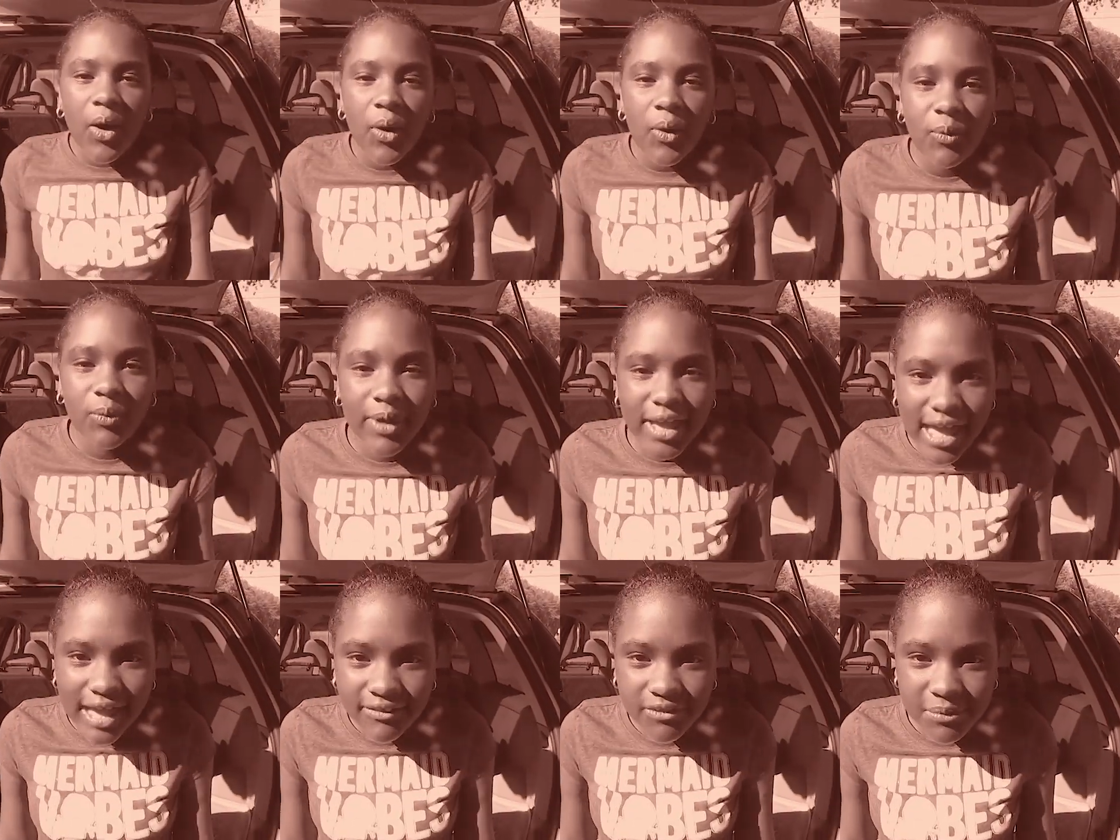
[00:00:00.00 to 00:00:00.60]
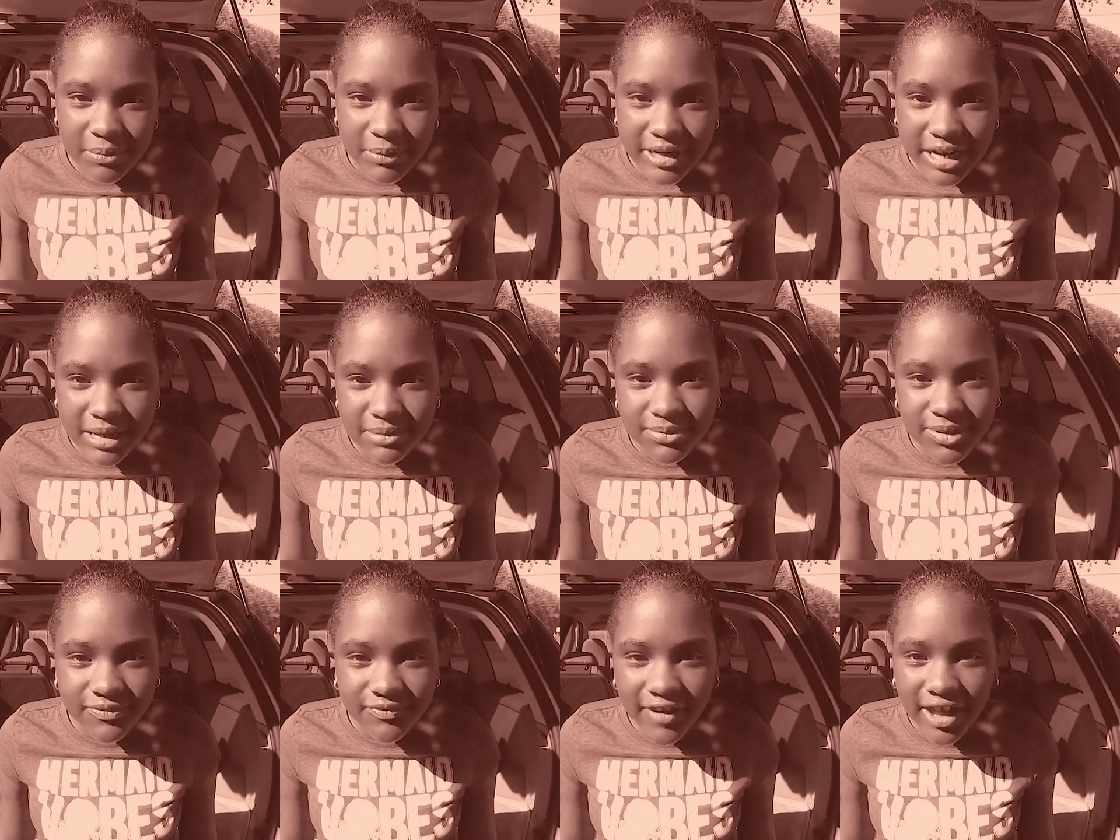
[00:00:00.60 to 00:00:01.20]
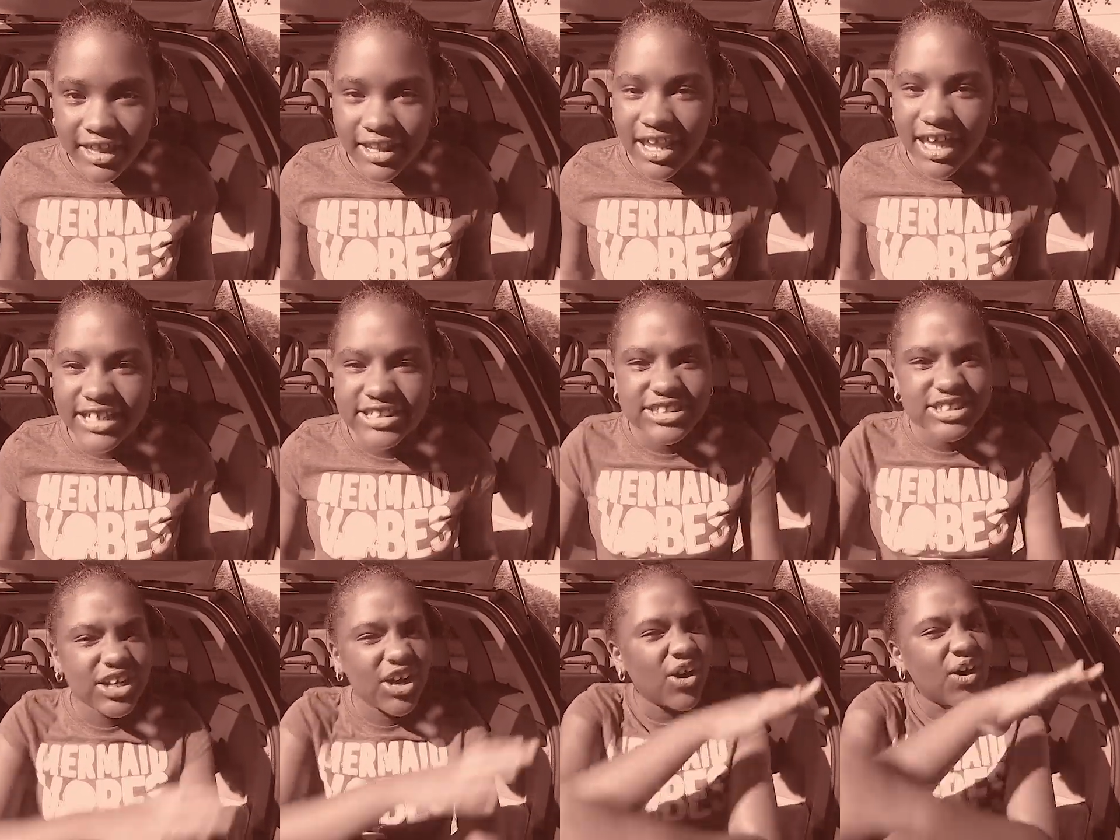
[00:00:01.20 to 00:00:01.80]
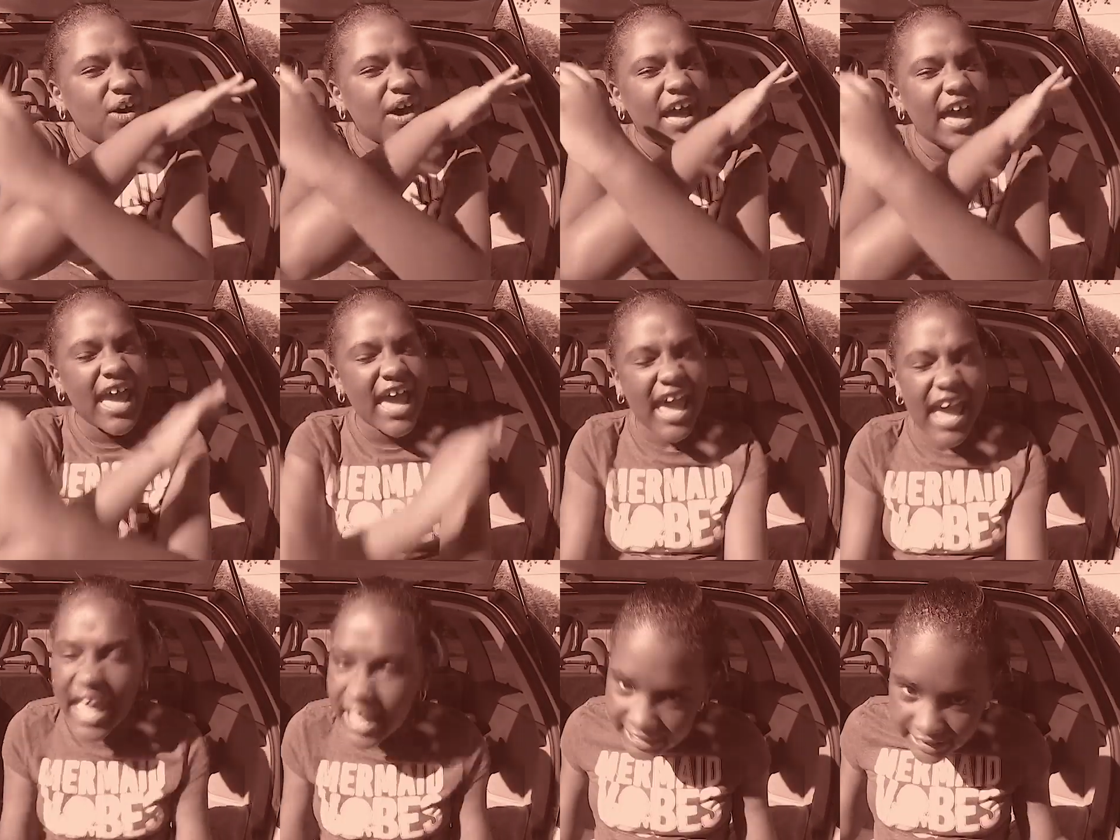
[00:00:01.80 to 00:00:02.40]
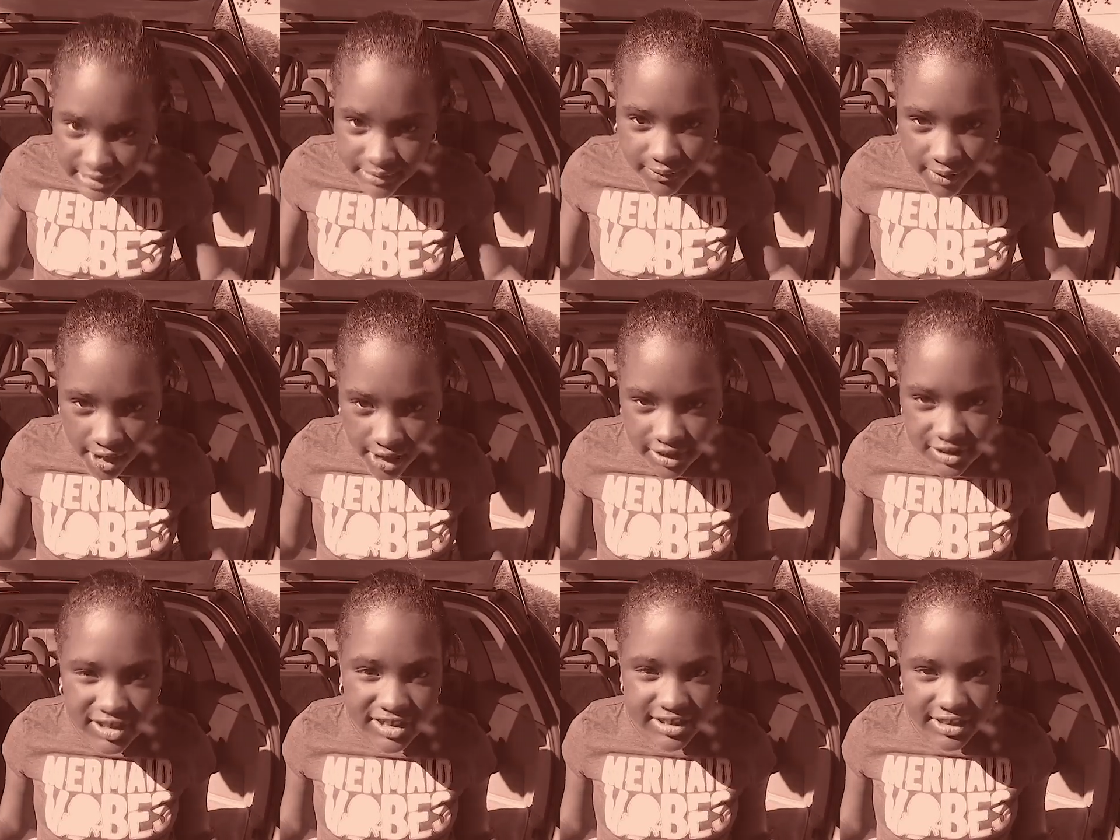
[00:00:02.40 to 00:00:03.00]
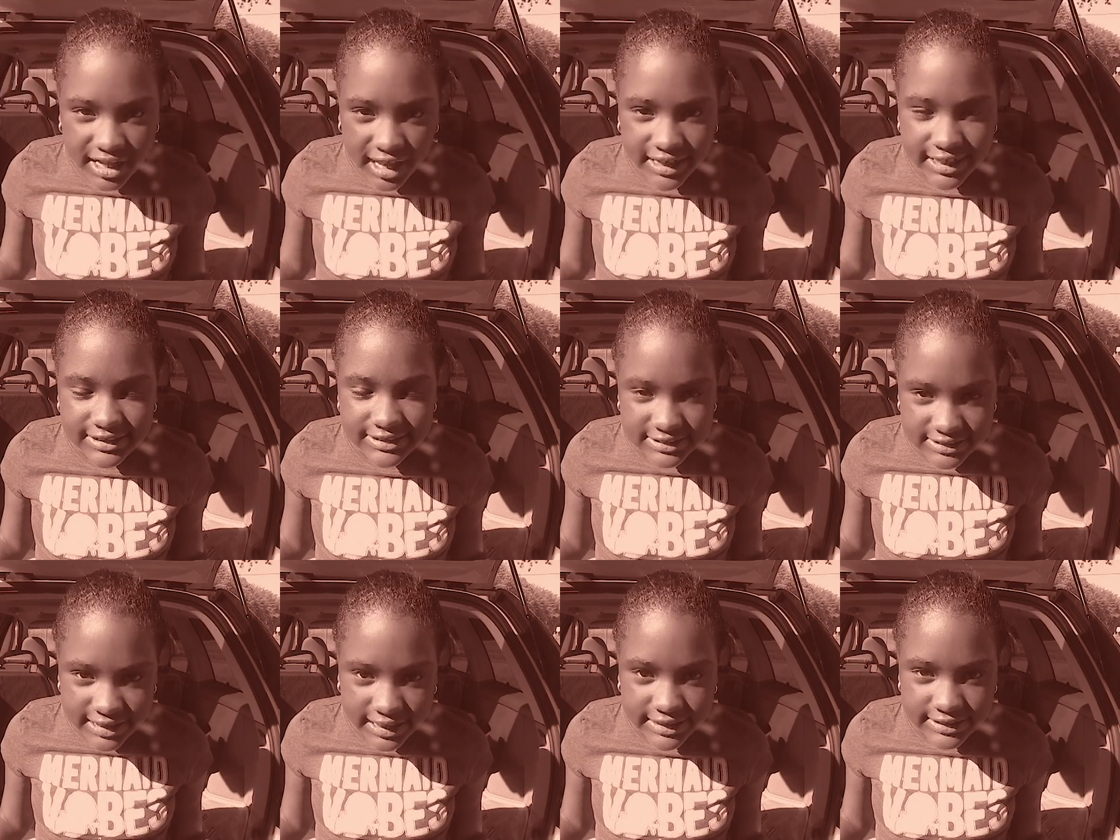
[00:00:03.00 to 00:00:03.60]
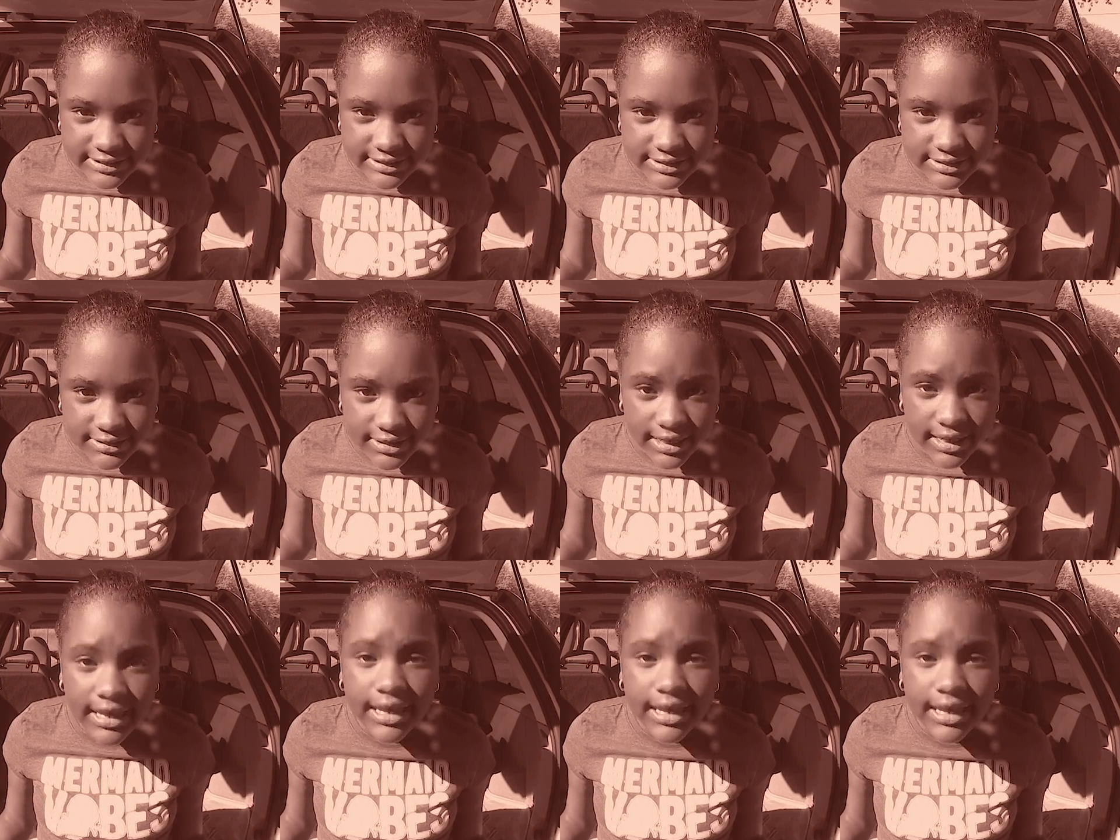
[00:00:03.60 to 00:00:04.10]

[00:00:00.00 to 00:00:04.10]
We haven't been able to find Lysol anywhere in the United States.